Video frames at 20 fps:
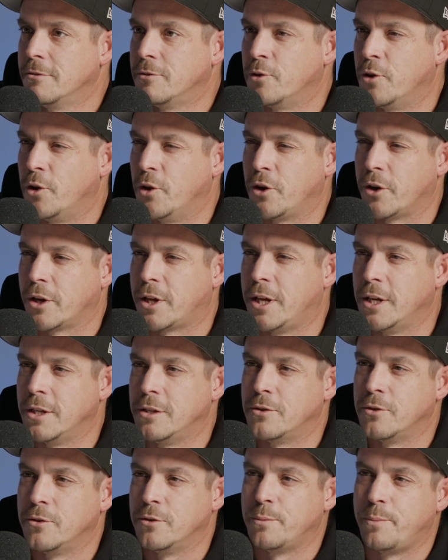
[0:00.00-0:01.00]
There's a lot of
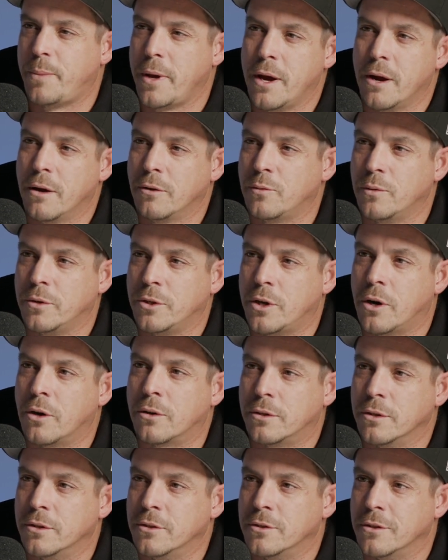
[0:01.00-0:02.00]
kids whose parents were
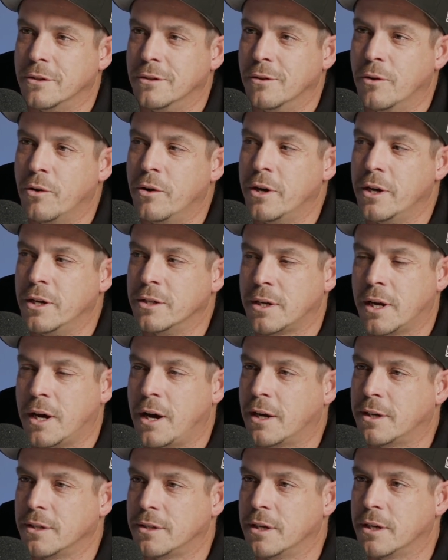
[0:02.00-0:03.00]
doctors and lawyers and
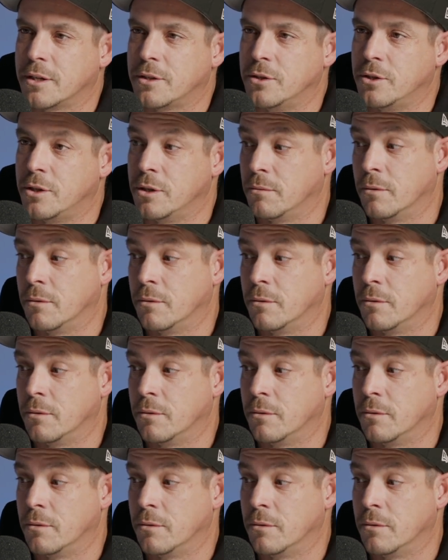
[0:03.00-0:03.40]
architects and shit.